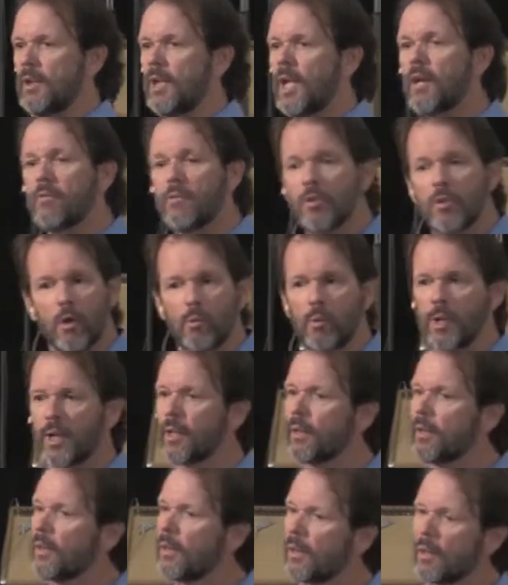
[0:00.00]
Even though we
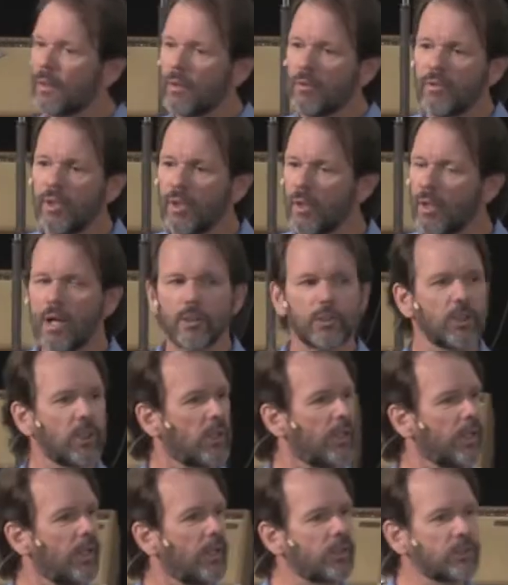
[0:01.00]
can
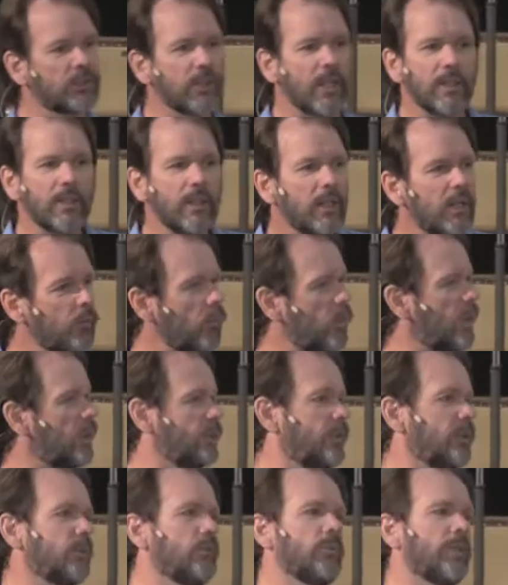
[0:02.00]
theologically understand that it
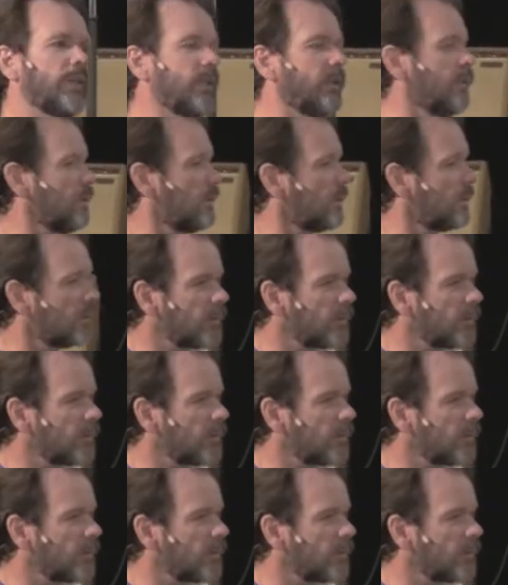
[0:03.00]
wasn't, and we can